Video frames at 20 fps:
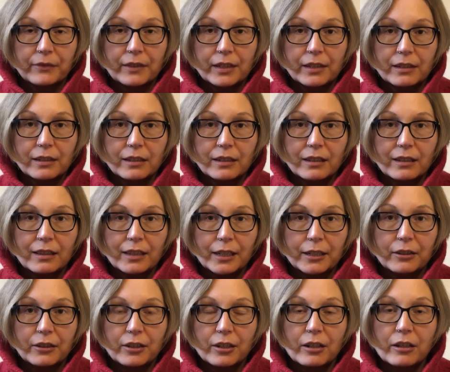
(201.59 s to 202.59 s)

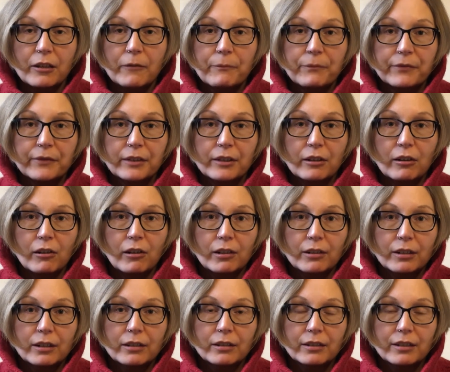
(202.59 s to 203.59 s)
let the
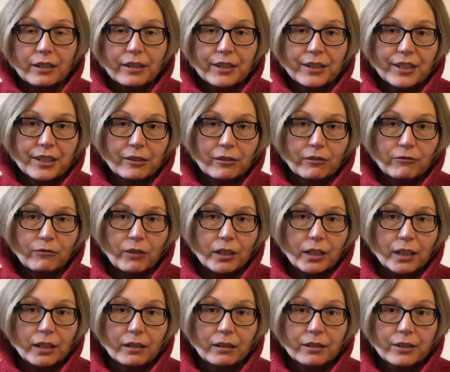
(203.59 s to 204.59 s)
yarn start
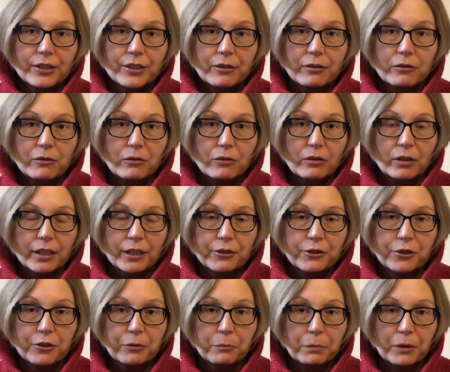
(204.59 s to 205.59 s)
running, so it
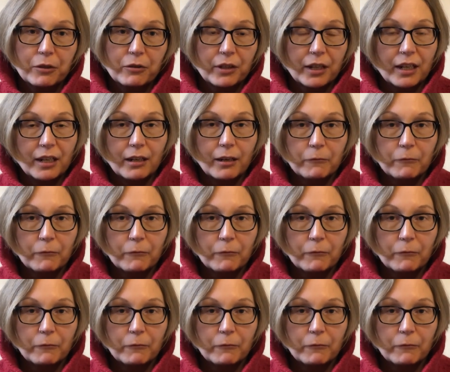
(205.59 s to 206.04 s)
should be okay.